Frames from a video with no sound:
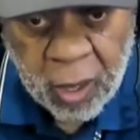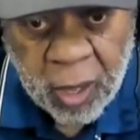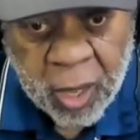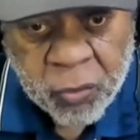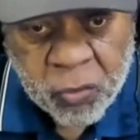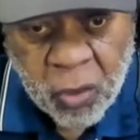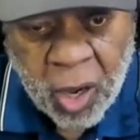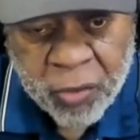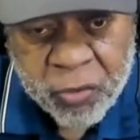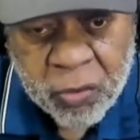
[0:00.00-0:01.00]
And who
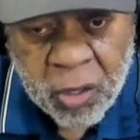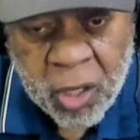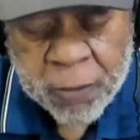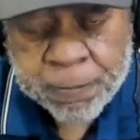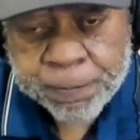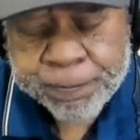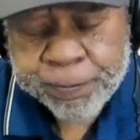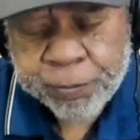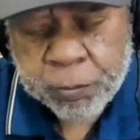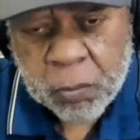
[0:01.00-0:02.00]
are your
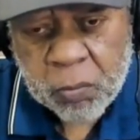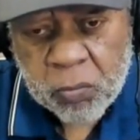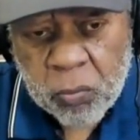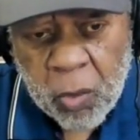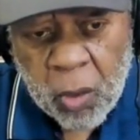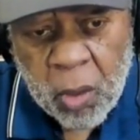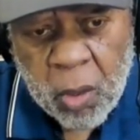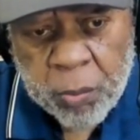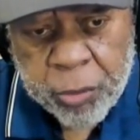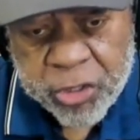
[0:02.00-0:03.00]

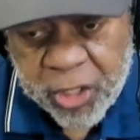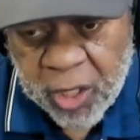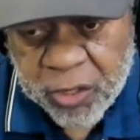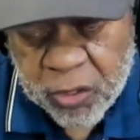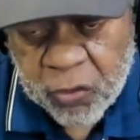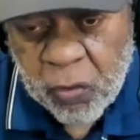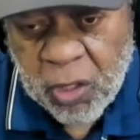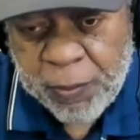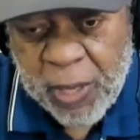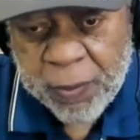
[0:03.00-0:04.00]
progenitors? Who are
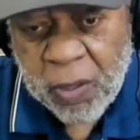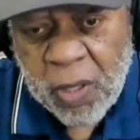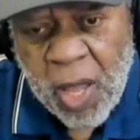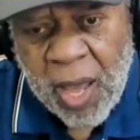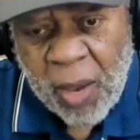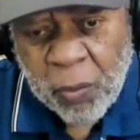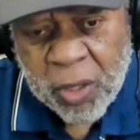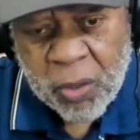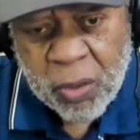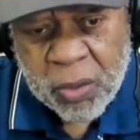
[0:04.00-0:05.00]
the people? I
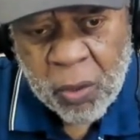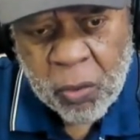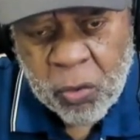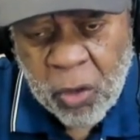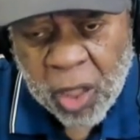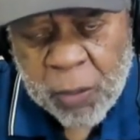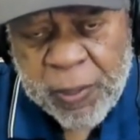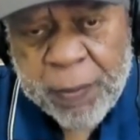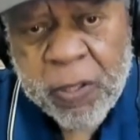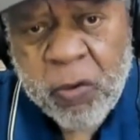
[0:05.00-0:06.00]
want to know who are the
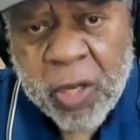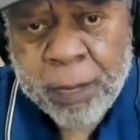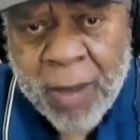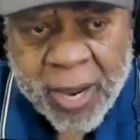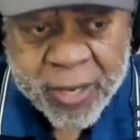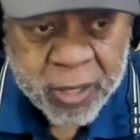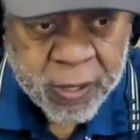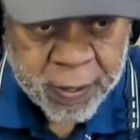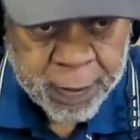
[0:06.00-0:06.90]
people you admire